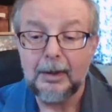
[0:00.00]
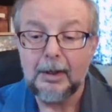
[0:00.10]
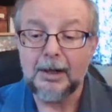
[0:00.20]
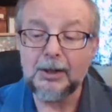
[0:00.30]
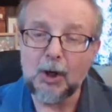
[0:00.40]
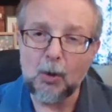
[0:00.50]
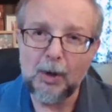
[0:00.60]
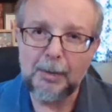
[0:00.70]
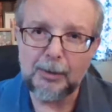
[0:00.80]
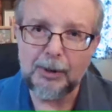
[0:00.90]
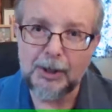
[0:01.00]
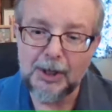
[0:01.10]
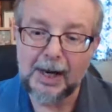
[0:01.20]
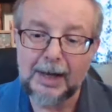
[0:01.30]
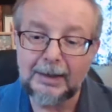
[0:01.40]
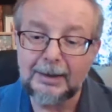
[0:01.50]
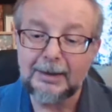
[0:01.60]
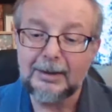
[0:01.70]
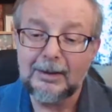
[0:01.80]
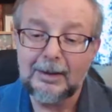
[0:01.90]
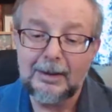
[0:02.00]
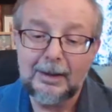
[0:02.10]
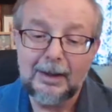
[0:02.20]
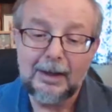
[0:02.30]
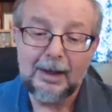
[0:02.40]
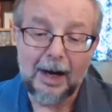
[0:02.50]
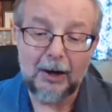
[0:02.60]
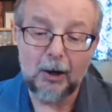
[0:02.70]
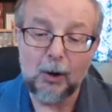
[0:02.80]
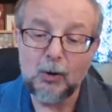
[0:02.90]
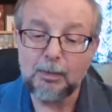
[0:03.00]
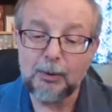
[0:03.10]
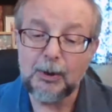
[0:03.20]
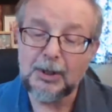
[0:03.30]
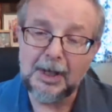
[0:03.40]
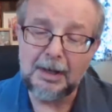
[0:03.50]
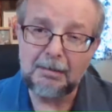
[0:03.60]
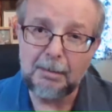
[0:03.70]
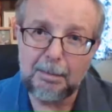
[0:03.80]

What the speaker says: And so we project our own perceived